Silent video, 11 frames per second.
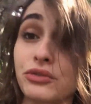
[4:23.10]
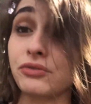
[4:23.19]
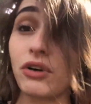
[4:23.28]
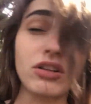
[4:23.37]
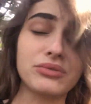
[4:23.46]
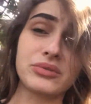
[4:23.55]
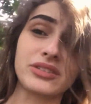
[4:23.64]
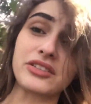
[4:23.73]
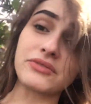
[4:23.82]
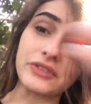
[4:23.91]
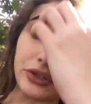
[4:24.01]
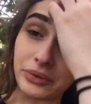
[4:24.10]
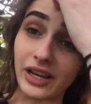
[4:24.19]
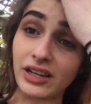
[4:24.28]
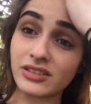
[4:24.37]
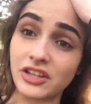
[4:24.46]
or follows this video
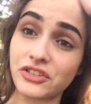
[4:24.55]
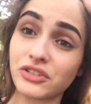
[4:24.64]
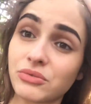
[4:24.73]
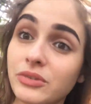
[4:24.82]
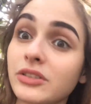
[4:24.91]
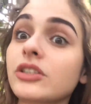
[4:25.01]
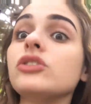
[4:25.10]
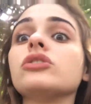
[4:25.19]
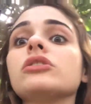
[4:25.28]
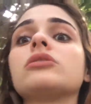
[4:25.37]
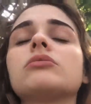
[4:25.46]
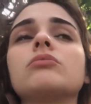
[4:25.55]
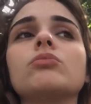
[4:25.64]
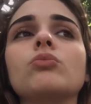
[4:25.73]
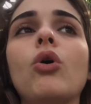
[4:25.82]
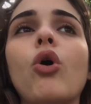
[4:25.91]
gets. I just really
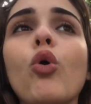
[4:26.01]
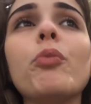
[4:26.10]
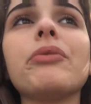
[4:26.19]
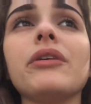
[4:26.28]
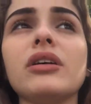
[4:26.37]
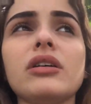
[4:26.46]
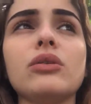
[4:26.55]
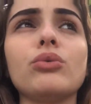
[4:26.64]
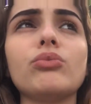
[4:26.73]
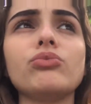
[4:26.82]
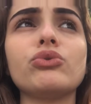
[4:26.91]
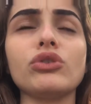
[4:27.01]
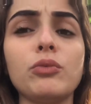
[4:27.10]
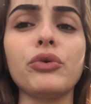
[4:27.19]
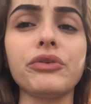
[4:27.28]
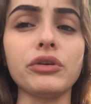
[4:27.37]
hope that
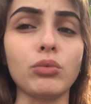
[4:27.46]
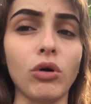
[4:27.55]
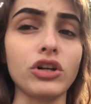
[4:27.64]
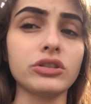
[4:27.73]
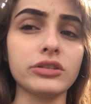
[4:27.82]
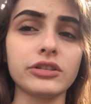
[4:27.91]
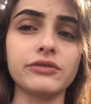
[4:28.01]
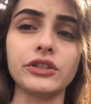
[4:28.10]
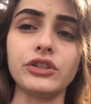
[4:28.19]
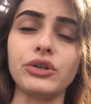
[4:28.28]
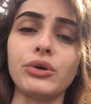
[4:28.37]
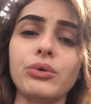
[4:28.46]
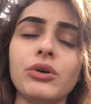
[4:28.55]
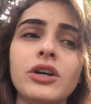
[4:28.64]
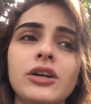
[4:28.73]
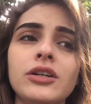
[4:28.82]
someone that watches this video
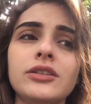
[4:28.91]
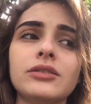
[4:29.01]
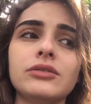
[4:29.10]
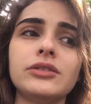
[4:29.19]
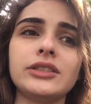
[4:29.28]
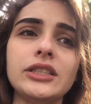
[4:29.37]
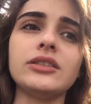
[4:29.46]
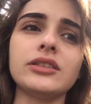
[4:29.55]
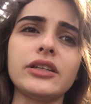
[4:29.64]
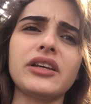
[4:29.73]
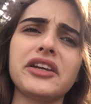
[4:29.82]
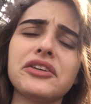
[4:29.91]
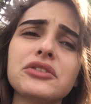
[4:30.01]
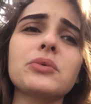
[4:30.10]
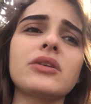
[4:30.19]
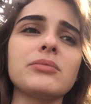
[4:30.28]
sees it,
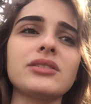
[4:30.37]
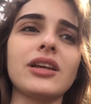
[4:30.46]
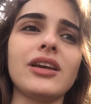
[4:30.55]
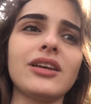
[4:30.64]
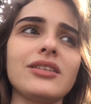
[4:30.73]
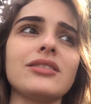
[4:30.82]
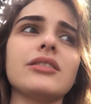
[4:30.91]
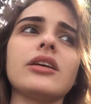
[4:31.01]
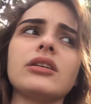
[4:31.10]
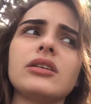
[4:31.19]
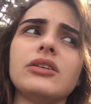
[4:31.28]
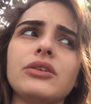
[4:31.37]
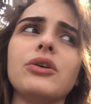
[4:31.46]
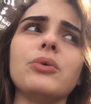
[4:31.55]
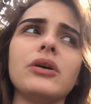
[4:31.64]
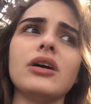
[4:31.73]
hears what I'm saying, and is like, you
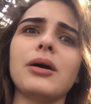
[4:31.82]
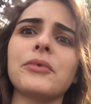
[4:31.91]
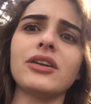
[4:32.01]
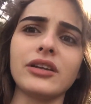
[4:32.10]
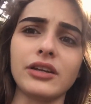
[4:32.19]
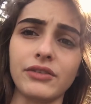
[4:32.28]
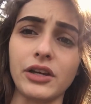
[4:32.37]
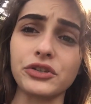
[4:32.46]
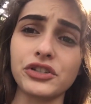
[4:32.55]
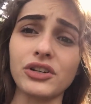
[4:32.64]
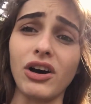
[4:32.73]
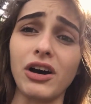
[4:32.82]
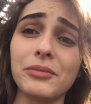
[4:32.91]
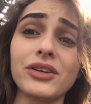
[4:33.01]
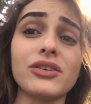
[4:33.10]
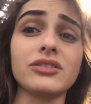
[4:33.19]
know what, I'm gonna give that a shot,
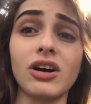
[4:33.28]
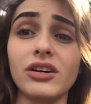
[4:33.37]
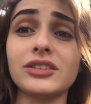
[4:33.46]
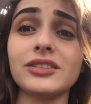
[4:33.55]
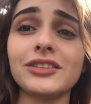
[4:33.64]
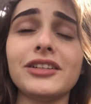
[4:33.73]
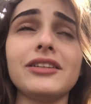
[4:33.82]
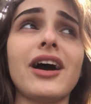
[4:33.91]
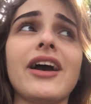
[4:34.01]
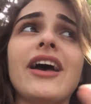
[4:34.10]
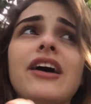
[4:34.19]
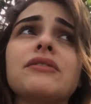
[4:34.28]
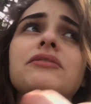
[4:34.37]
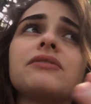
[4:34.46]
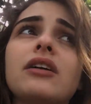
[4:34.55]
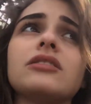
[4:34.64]
because honestly, I haven't
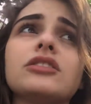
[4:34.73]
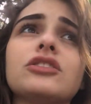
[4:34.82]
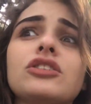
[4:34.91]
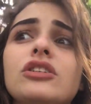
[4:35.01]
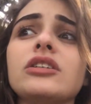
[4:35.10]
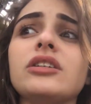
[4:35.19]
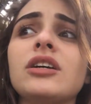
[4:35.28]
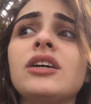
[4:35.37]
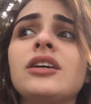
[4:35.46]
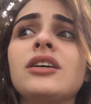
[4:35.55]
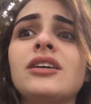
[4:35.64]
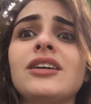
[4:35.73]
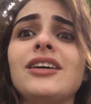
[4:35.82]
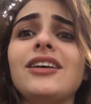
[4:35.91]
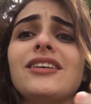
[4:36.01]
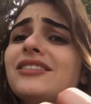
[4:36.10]
felt this good
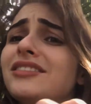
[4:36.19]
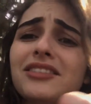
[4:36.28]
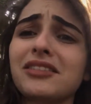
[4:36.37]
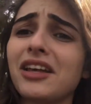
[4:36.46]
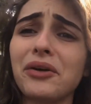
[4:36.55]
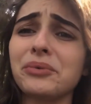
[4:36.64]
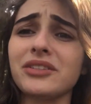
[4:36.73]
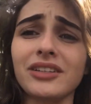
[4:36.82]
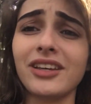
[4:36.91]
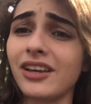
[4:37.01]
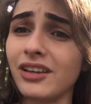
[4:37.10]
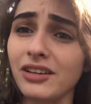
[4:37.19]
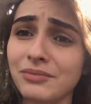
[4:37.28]
since I was a kid.